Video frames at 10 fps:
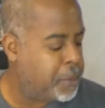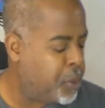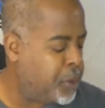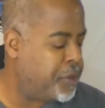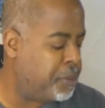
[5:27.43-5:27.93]

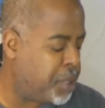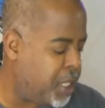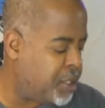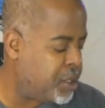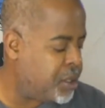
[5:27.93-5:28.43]
Timberwolves and
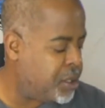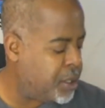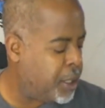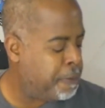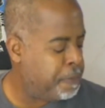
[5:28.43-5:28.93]

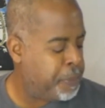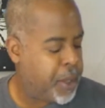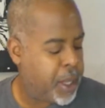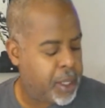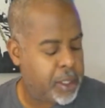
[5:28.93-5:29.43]
Blazers.
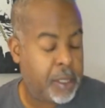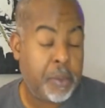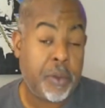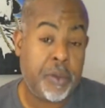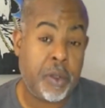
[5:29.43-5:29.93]

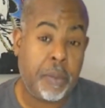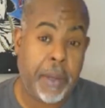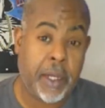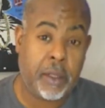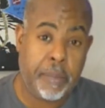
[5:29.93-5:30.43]
Timberwolves on a
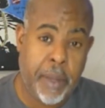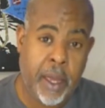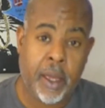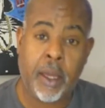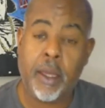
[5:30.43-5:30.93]

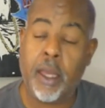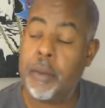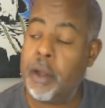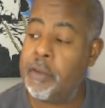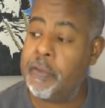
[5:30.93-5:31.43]
back-to-back,
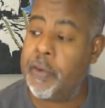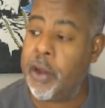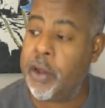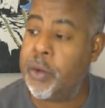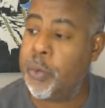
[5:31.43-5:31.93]
coming off a
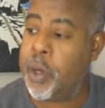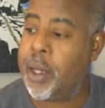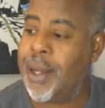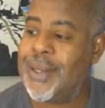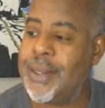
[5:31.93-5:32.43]
very good
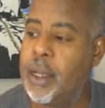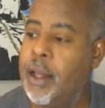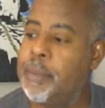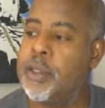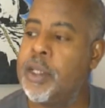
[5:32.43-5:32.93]
win against the
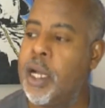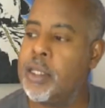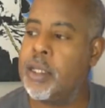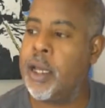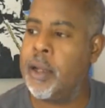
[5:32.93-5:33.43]
Clippers
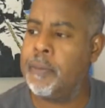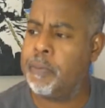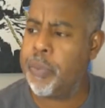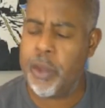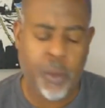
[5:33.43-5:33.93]
last night.
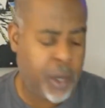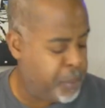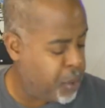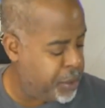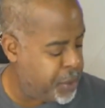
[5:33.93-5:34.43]

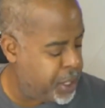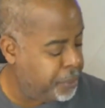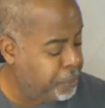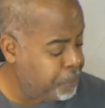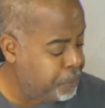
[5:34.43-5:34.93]
20-point
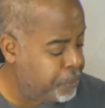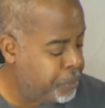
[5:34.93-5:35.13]
win.